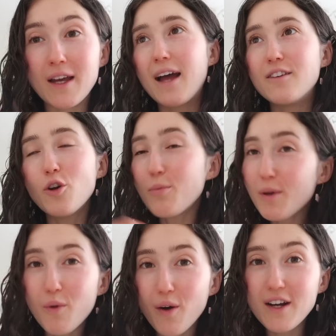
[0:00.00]
And don't
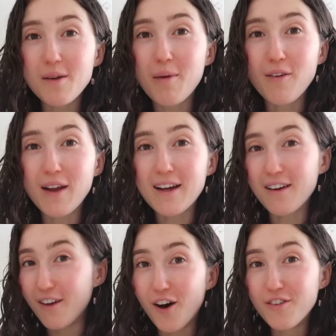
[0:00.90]
be worried about like
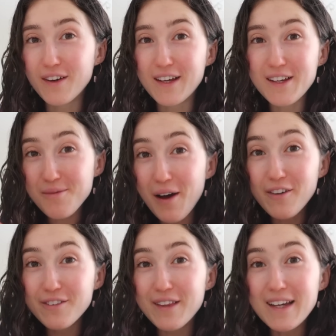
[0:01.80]
laughing
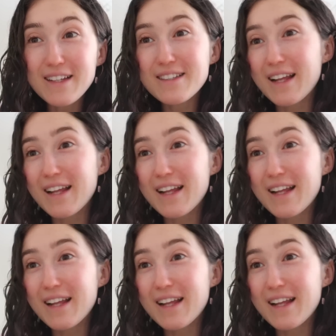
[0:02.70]
about things.